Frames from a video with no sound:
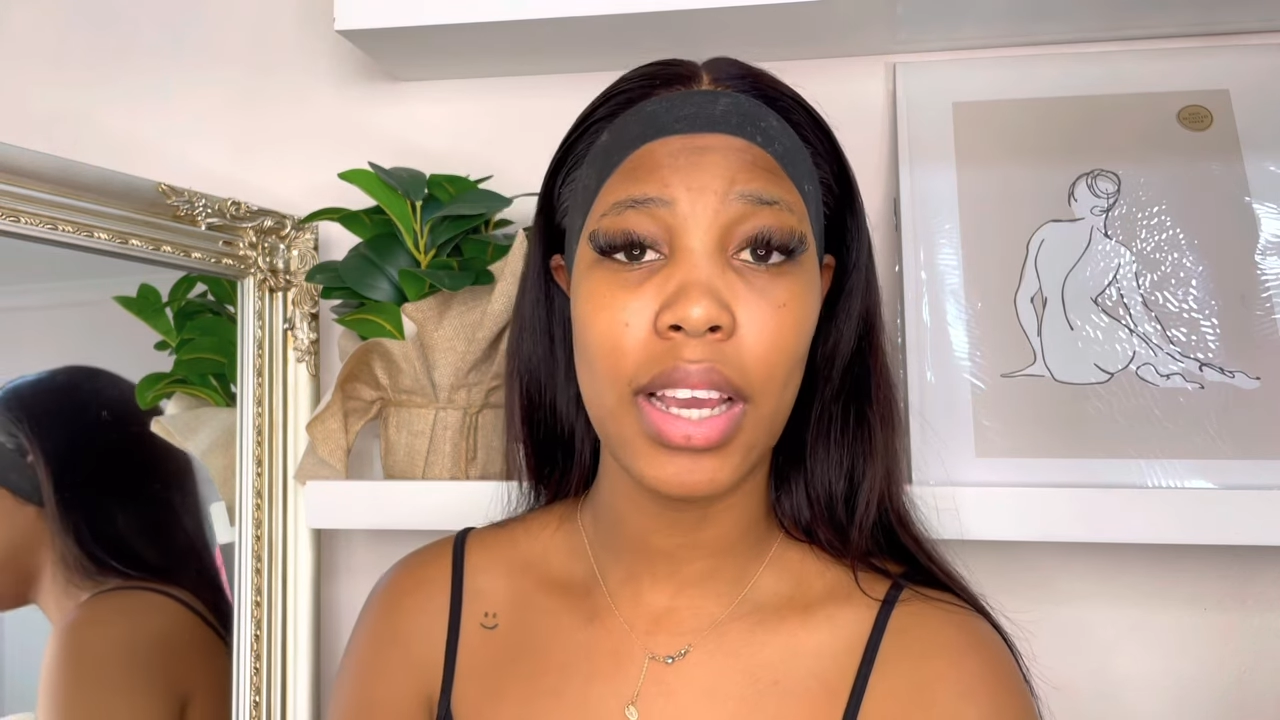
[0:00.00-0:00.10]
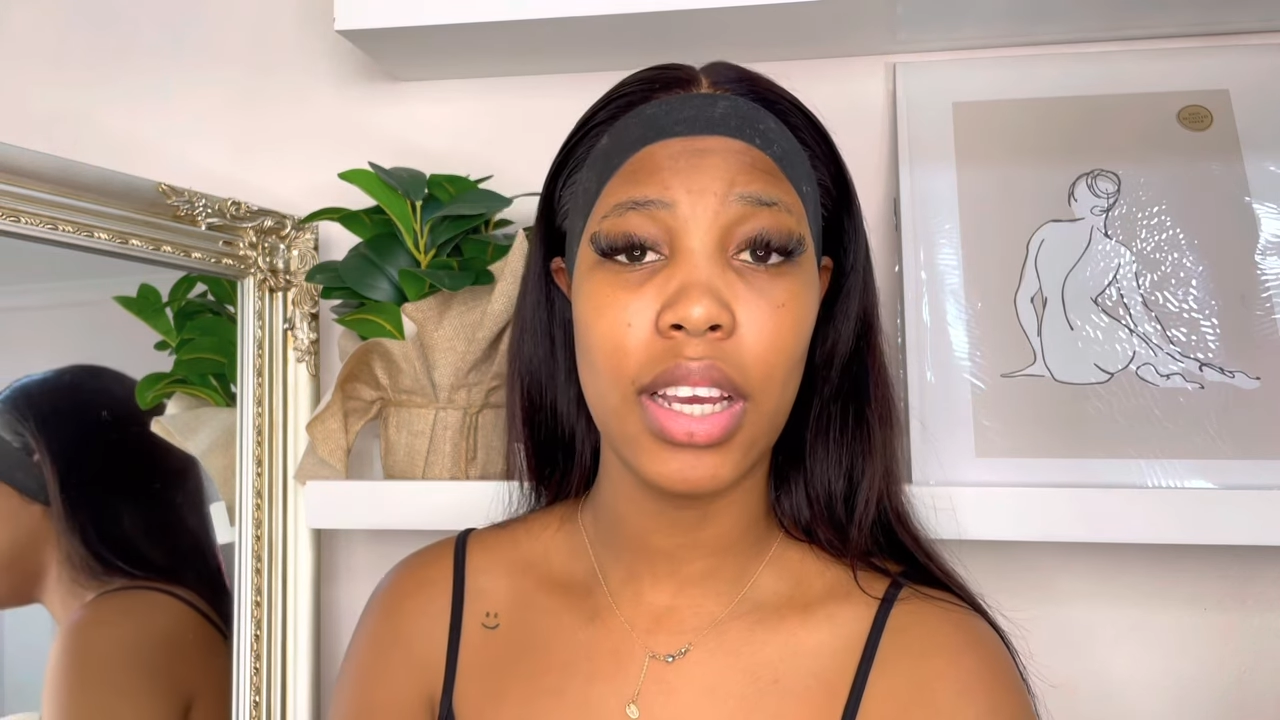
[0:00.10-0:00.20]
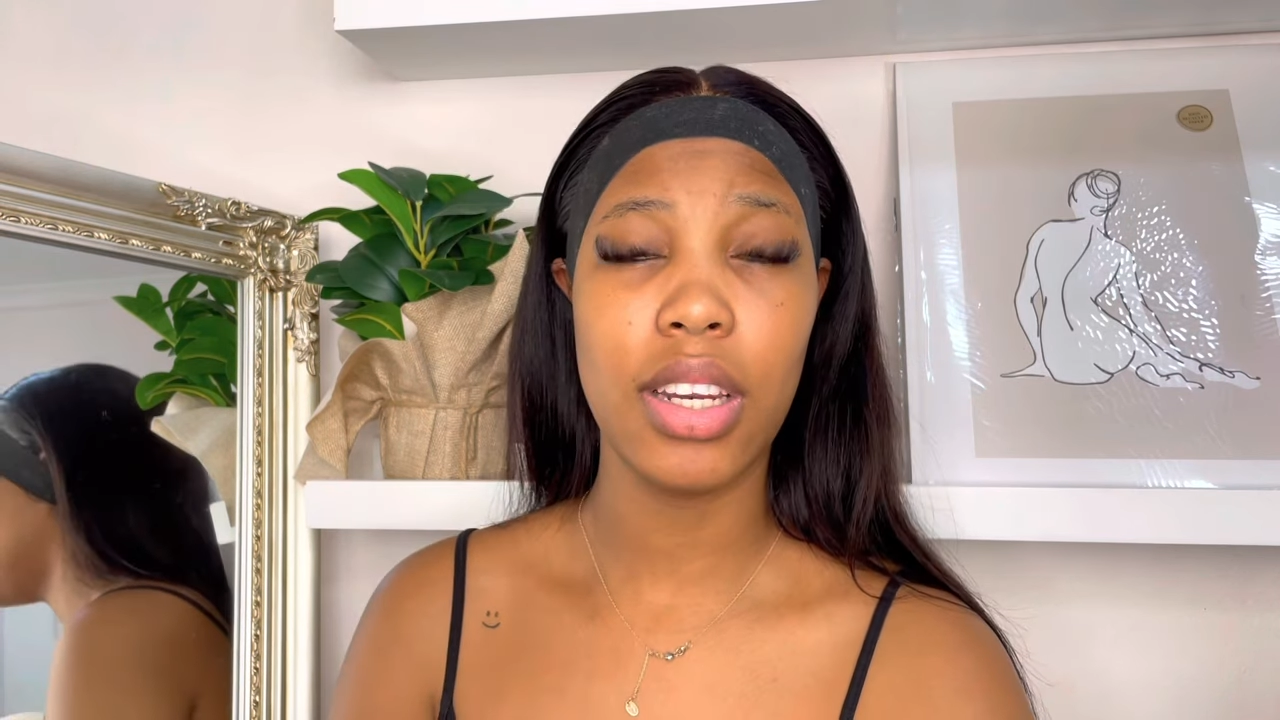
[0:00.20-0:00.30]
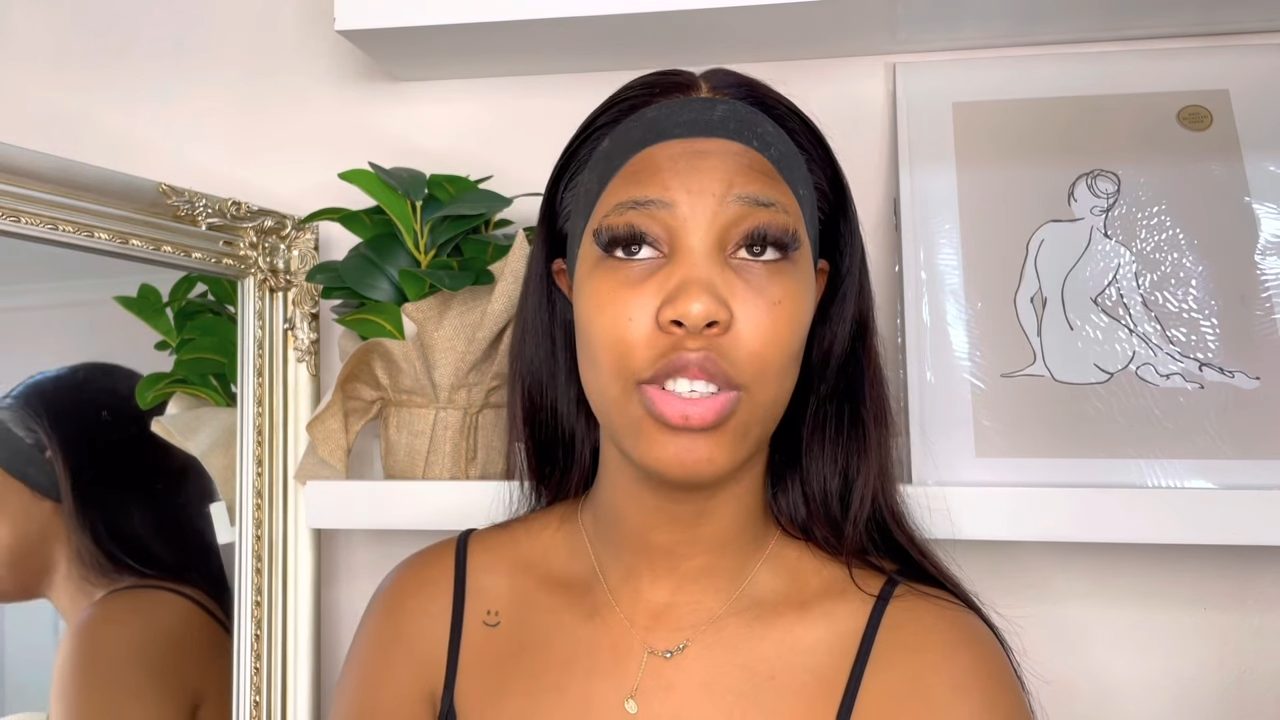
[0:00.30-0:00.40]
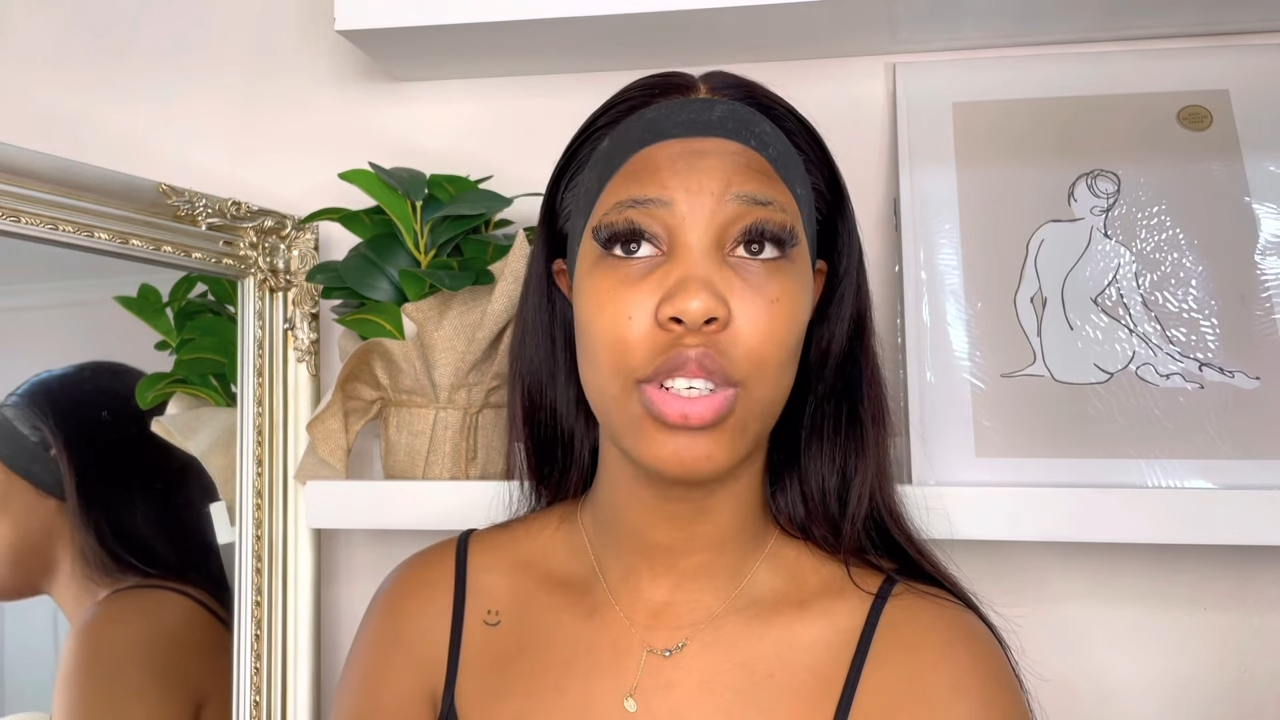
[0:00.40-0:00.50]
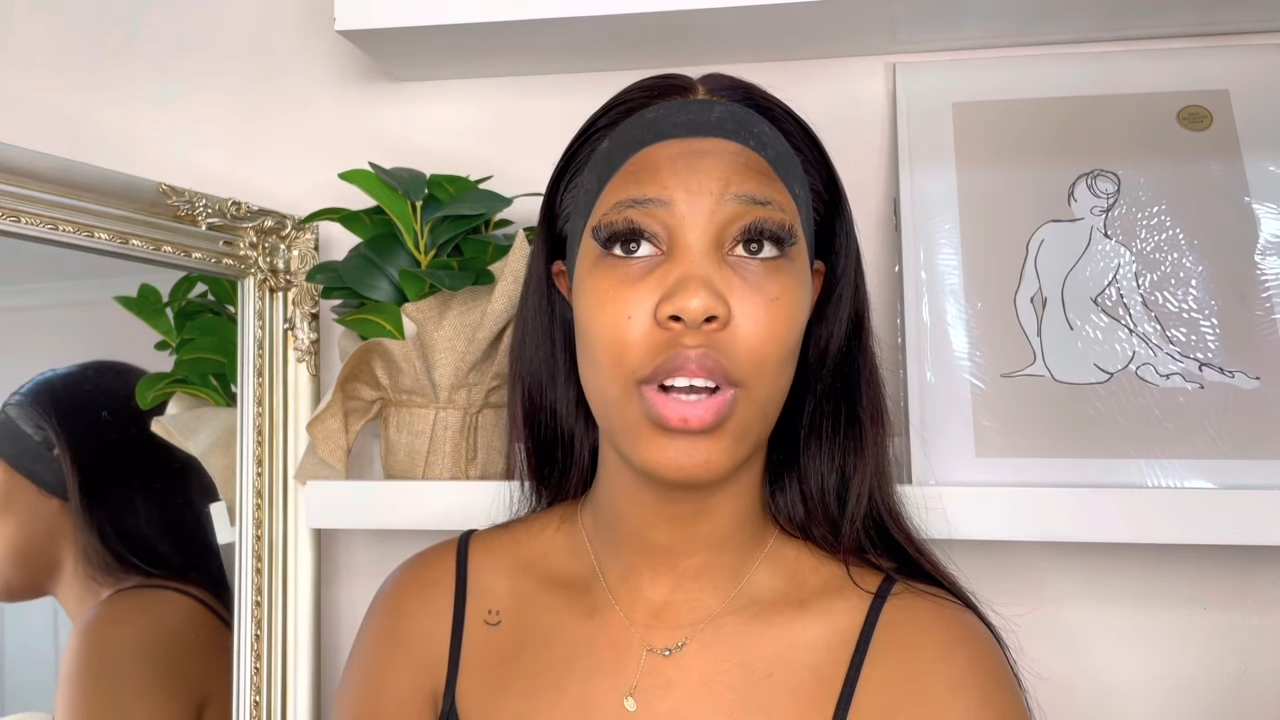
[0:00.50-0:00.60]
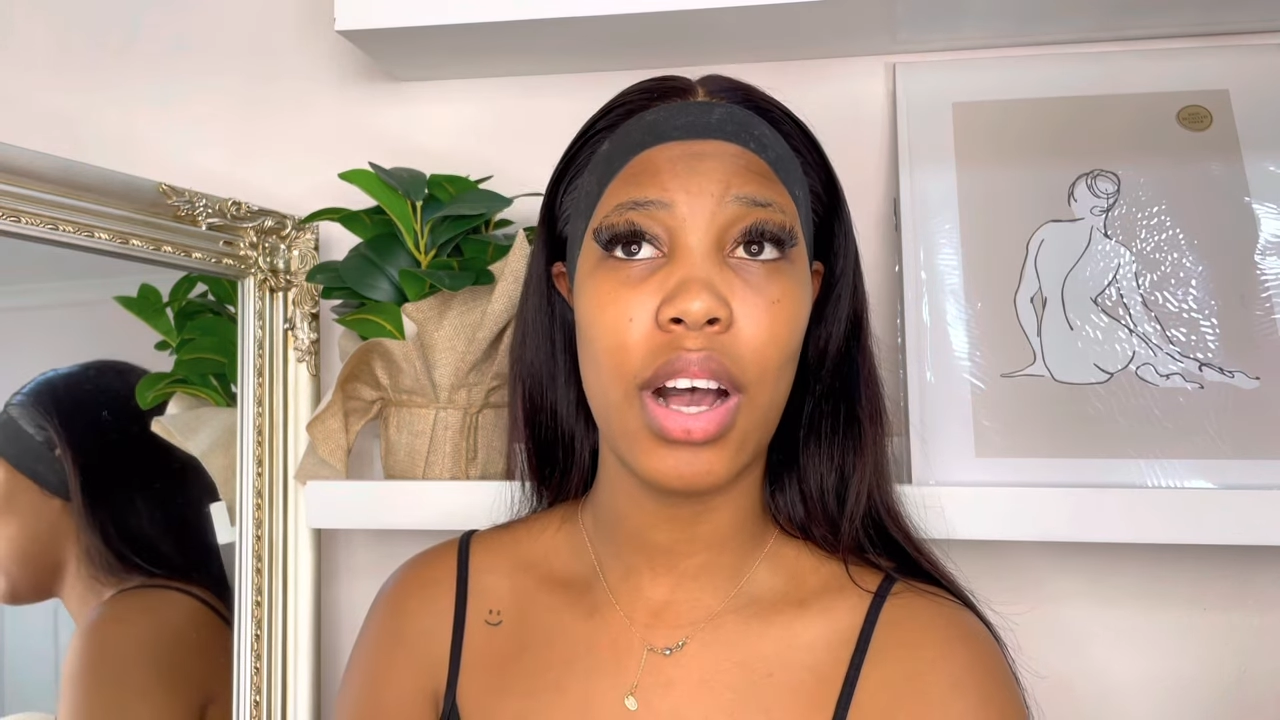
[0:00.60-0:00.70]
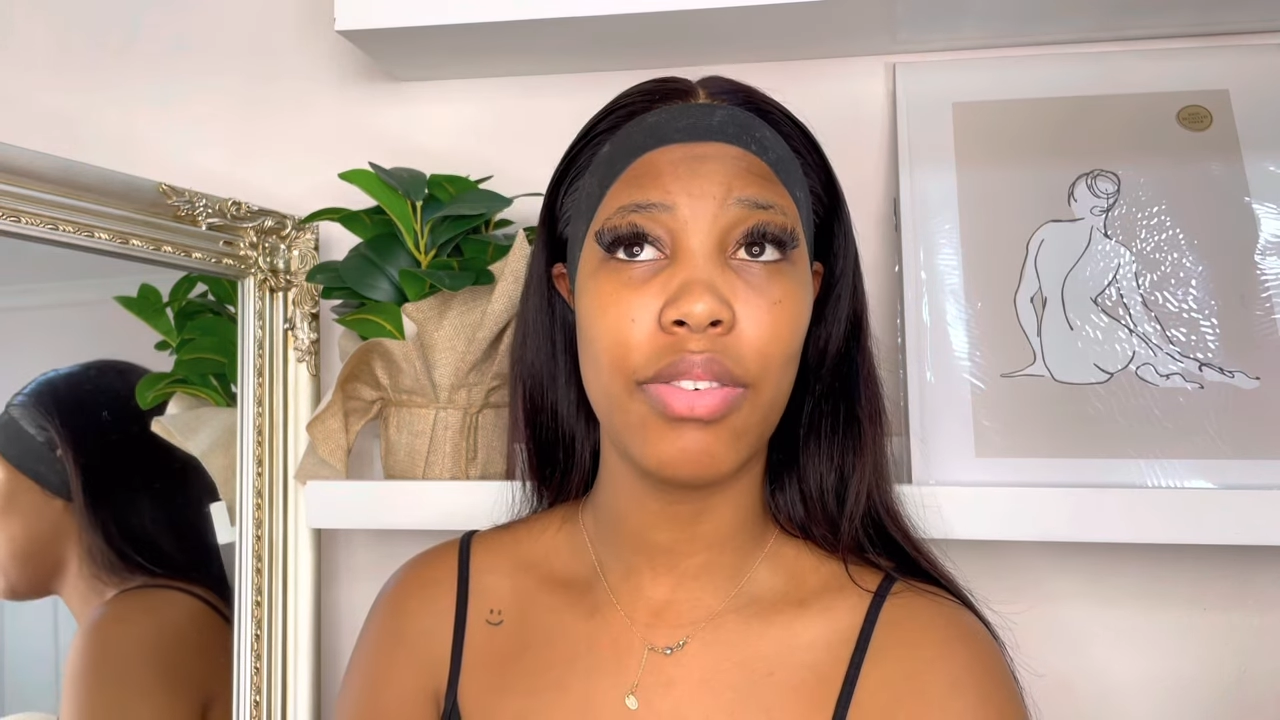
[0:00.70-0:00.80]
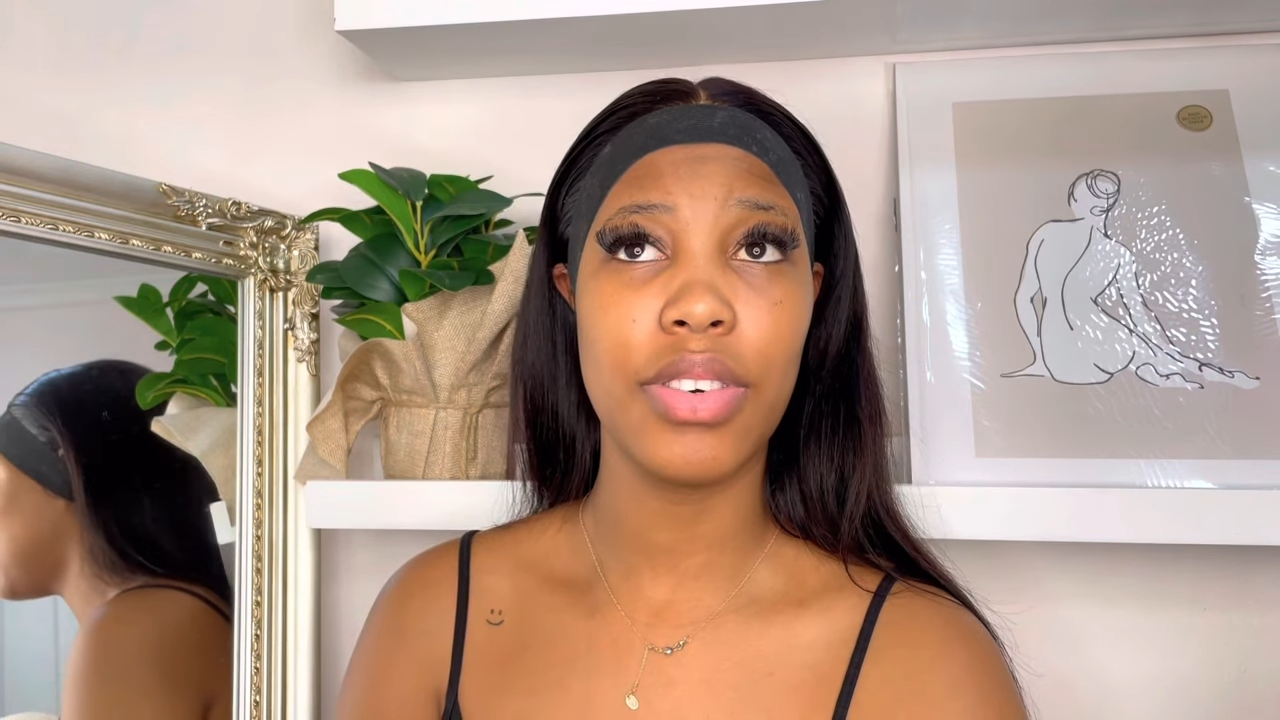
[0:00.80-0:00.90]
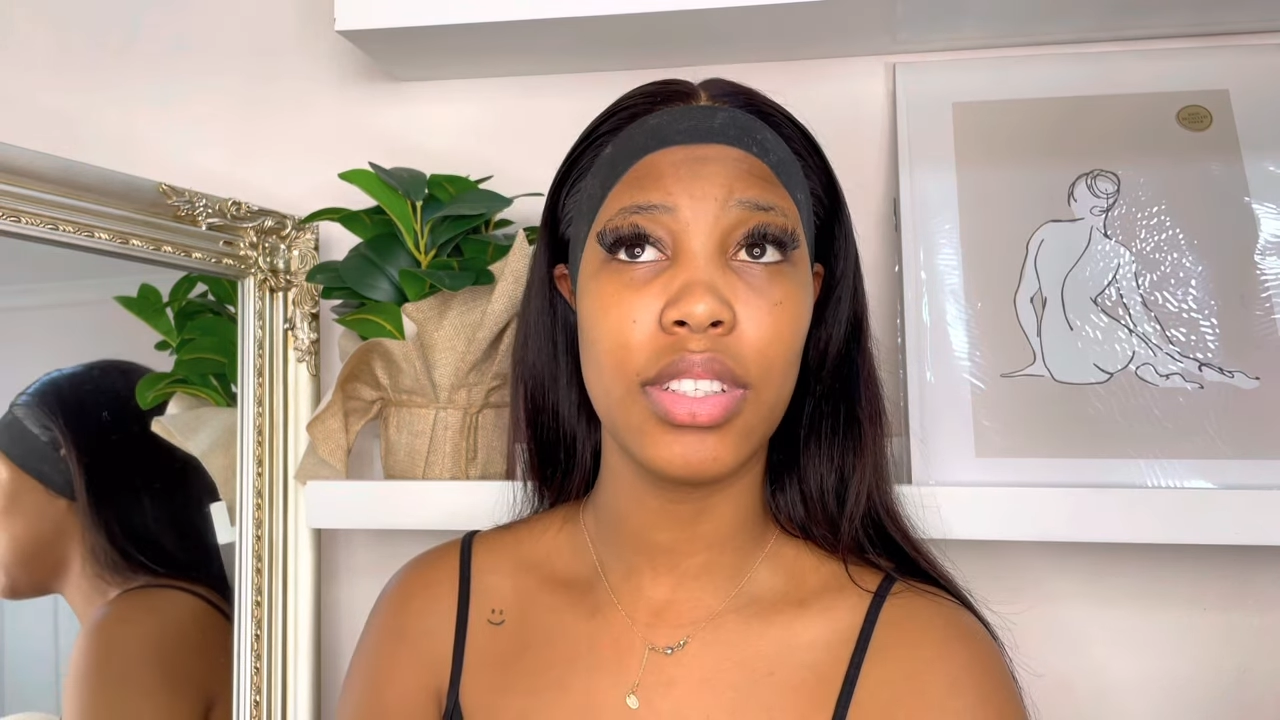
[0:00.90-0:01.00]
initial
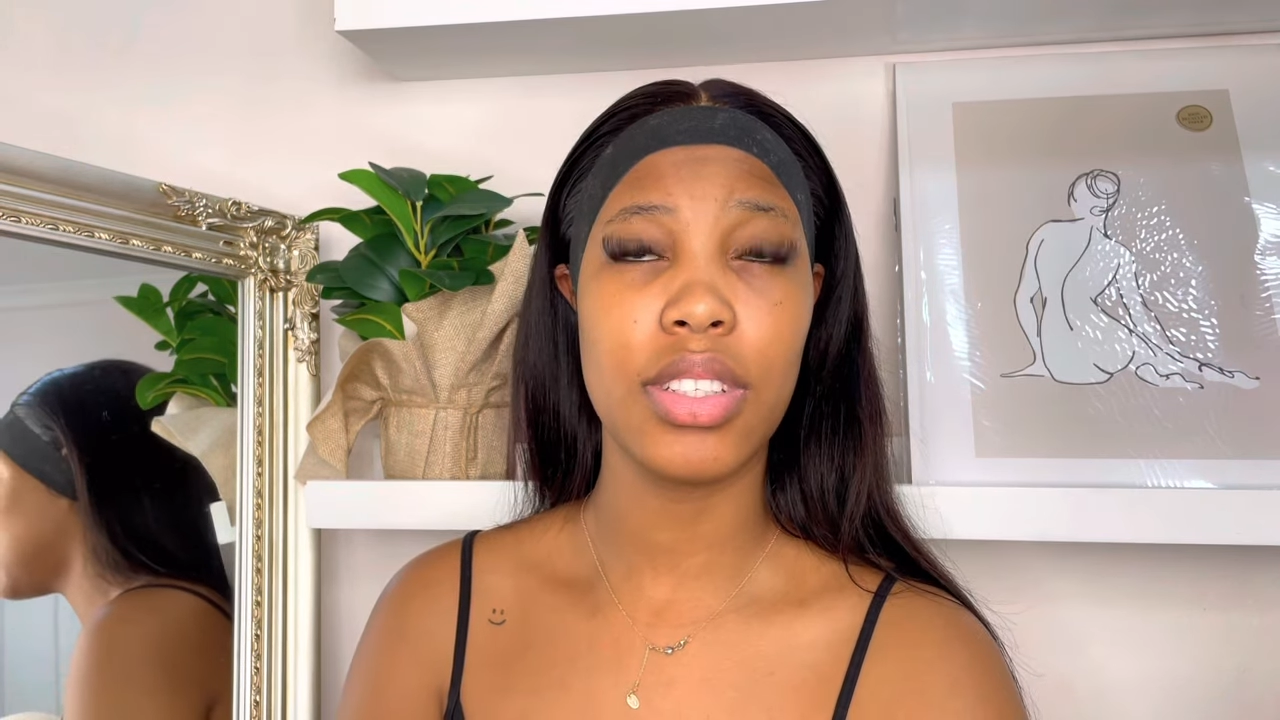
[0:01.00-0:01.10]
outfits